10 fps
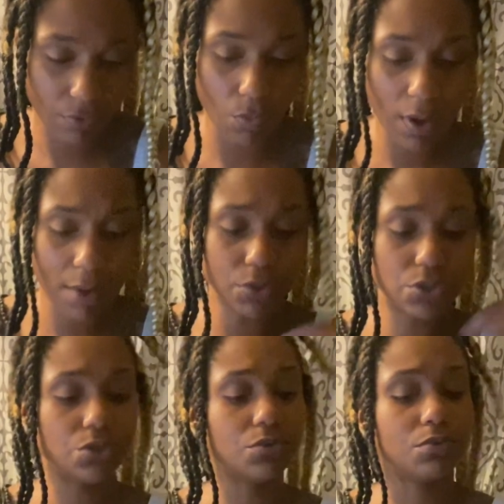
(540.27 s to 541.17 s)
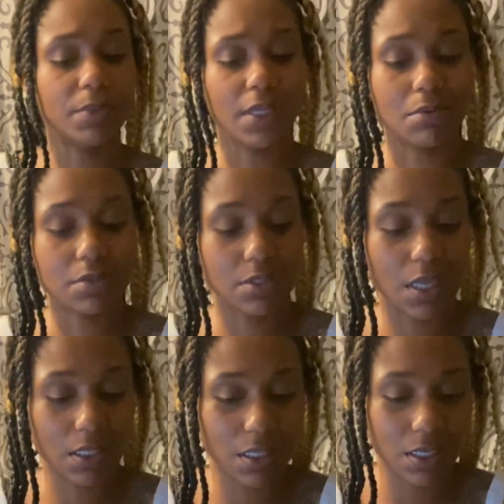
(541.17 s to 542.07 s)
why would you be
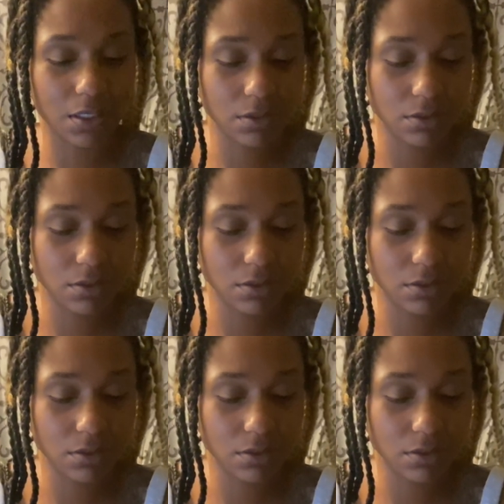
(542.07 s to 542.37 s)
upset that